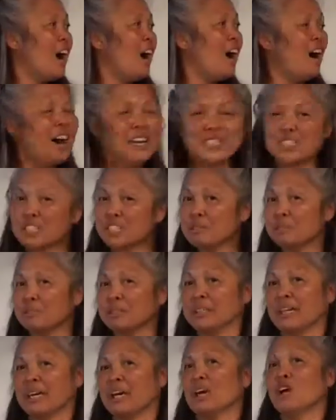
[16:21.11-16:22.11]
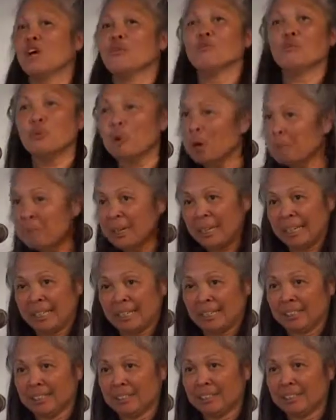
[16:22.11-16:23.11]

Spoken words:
awesomely woman.